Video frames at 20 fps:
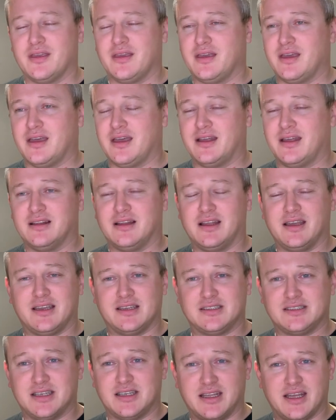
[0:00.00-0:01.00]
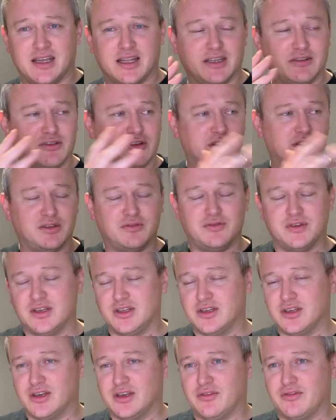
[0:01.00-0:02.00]
And like I said earlier on in the
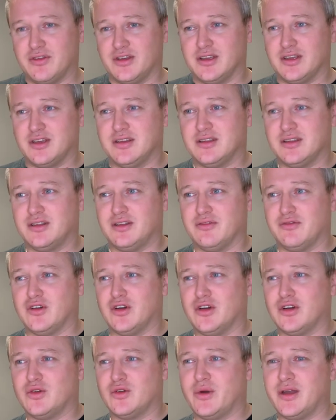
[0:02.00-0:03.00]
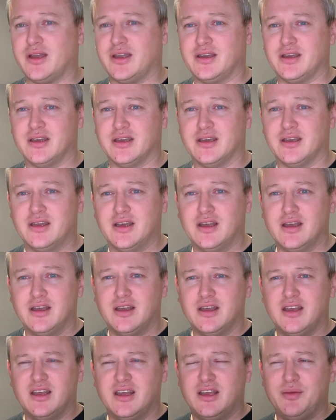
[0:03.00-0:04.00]
video, I think they've got quite a
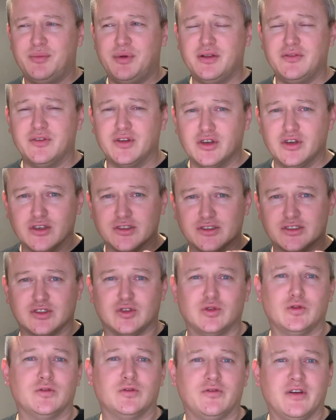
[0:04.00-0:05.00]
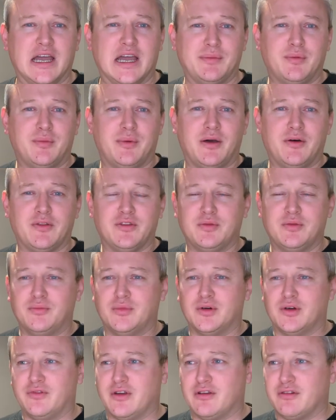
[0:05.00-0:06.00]
bit of an old school vibe about them,
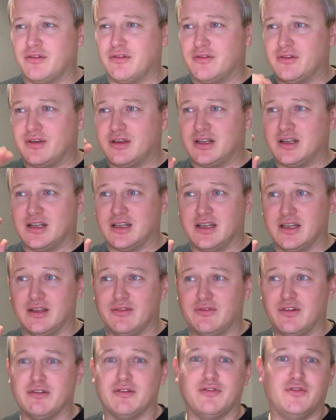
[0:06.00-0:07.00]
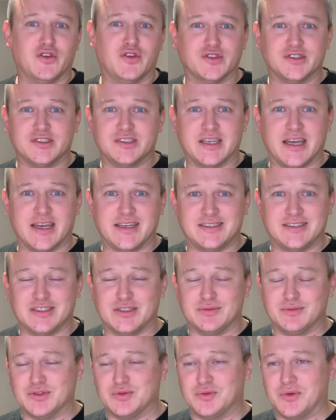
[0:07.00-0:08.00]
but very clearly a very fun side to
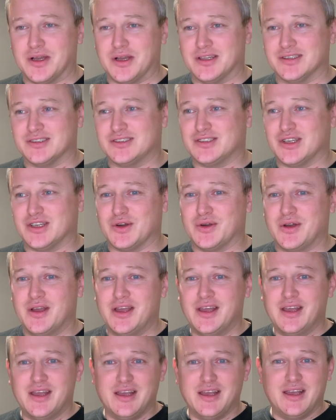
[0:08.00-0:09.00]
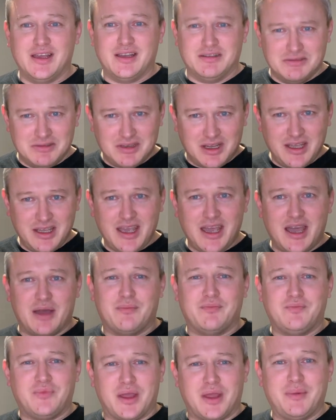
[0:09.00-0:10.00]
them as well. So yeah,
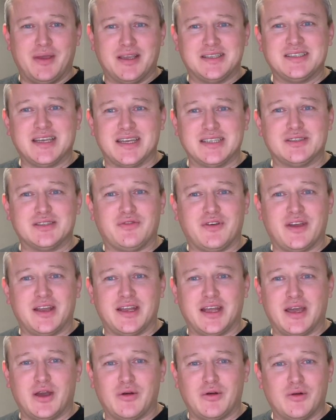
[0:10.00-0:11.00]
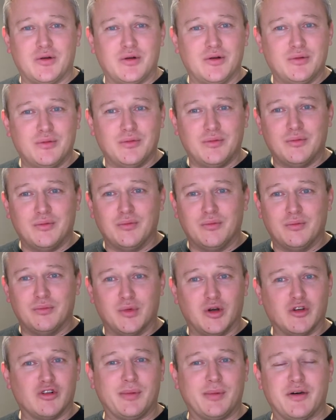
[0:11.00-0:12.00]
I'm excited to find out
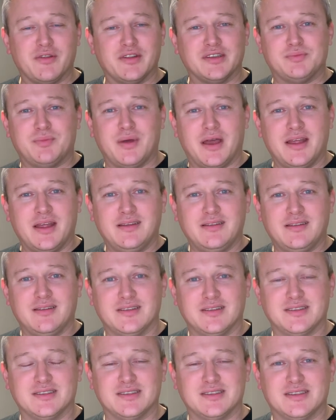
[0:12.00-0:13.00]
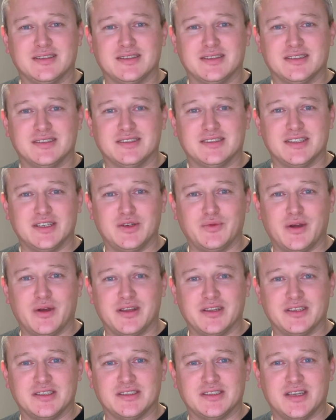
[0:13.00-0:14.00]
more about this band and see where
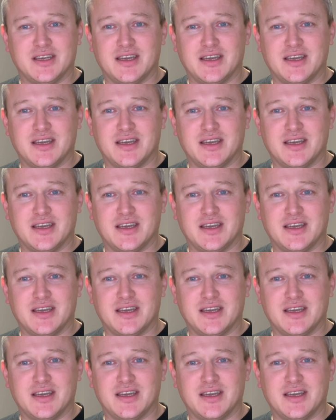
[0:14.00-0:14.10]
this